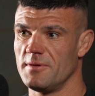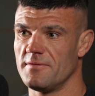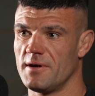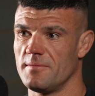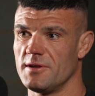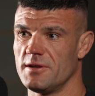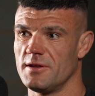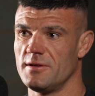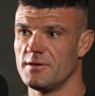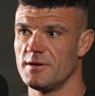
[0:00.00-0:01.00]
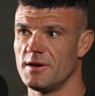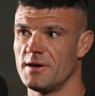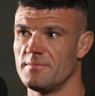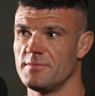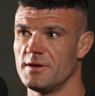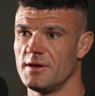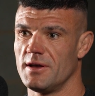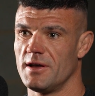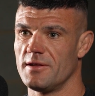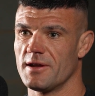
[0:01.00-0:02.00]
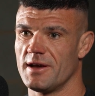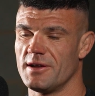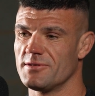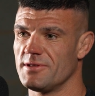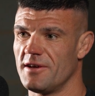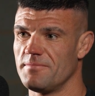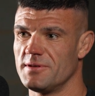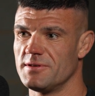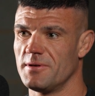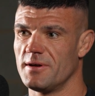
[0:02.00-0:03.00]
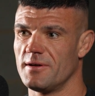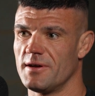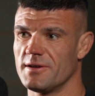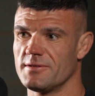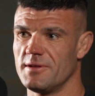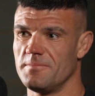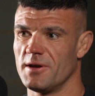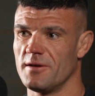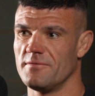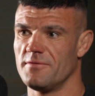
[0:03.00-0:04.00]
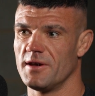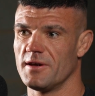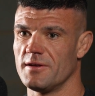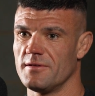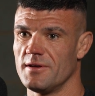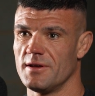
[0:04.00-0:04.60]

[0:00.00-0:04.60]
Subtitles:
My family did, and they kind of just left me to it. I just did my own thing, and